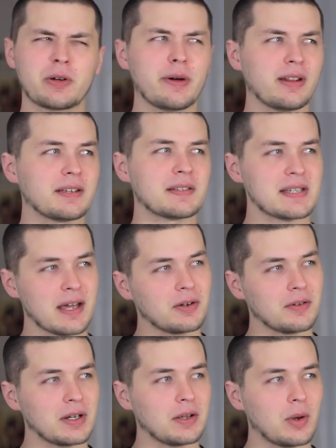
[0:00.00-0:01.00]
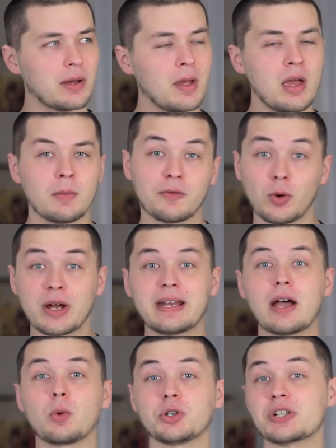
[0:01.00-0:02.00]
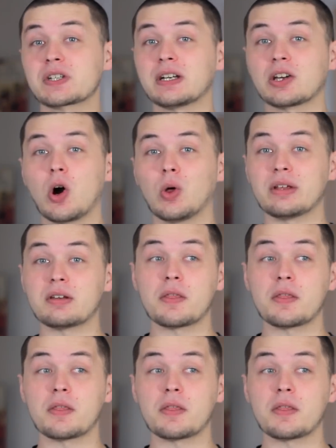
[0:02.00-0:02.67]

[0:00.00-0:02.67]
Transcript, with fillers: which I quite like the sound of anyway. But for right now, we're just gonna call